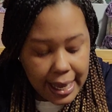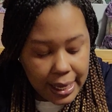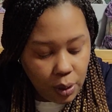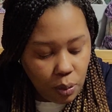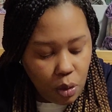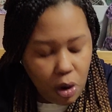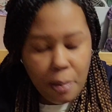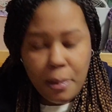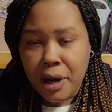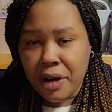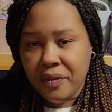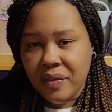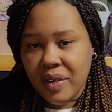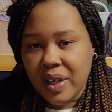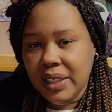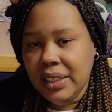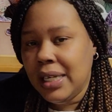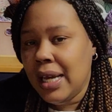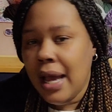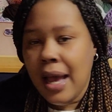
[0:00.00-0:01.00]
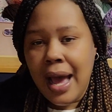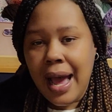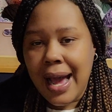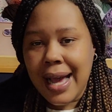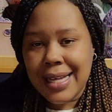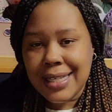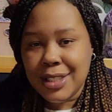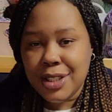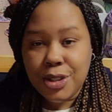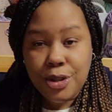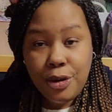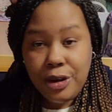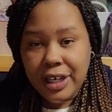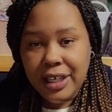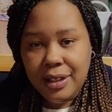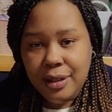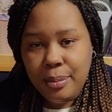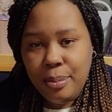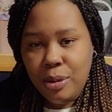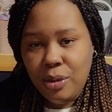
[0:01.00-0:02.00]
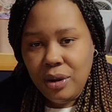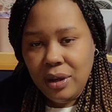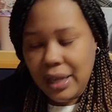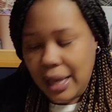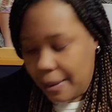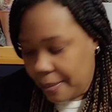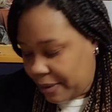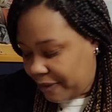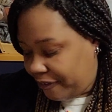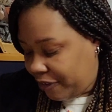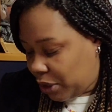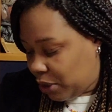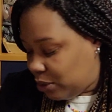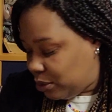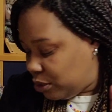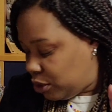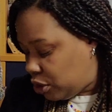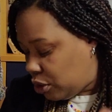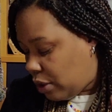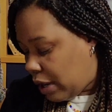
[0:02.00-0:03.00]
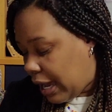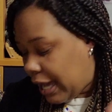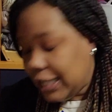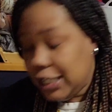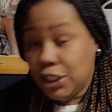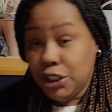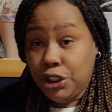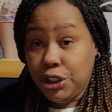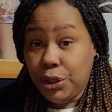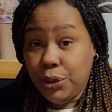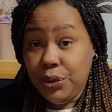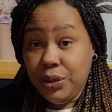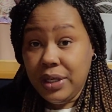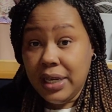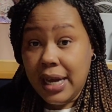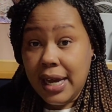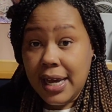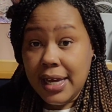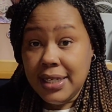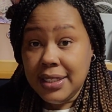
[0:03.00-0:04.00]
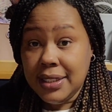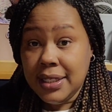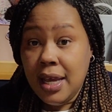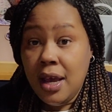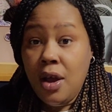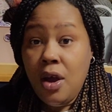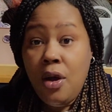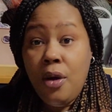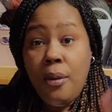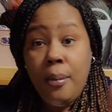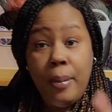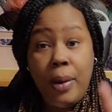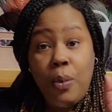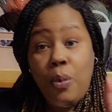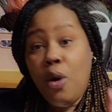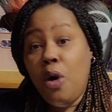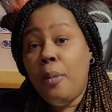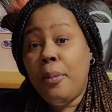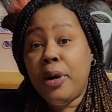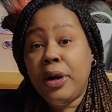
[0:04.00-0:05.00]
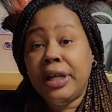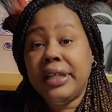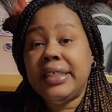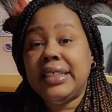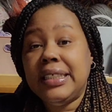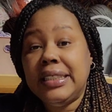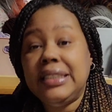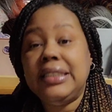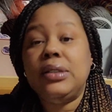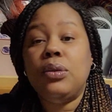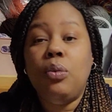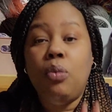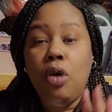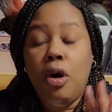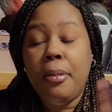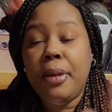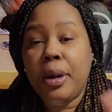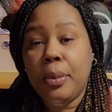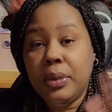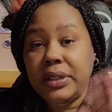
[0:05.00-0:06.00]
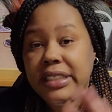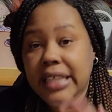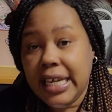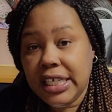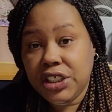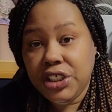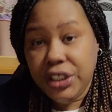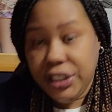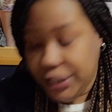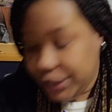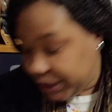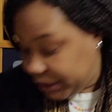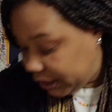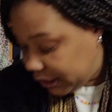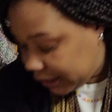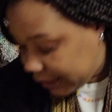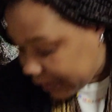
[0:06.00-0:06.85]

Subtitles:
I had a Walmart run. I started to pull out my phone so I can show you guys my Walmart, because Walmart was actually good